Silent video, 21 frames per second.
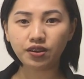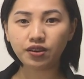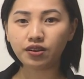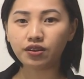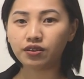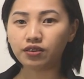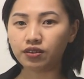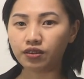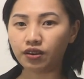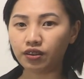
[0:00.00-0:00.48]

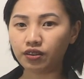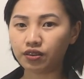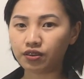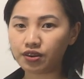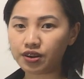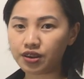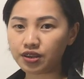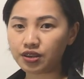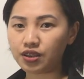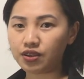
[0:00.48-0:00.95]
another
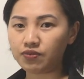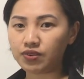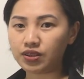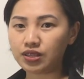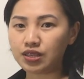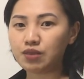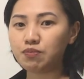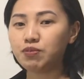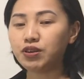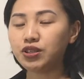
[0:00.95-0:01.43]

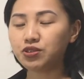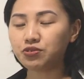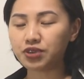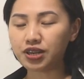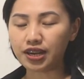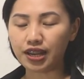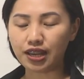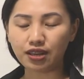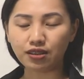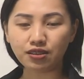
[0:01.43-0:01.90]
activity but
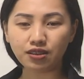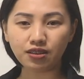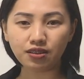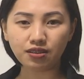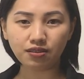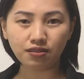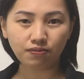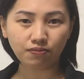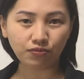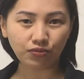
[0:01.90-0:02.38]
related
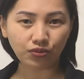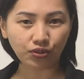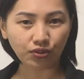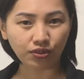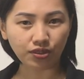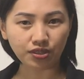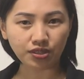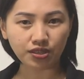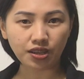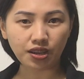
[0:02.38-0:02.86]
to the
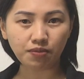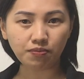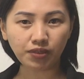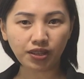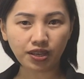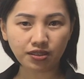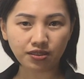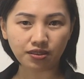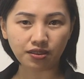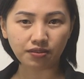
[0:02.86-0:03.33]
same
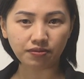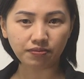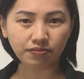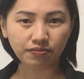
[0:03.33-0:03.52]
lesson.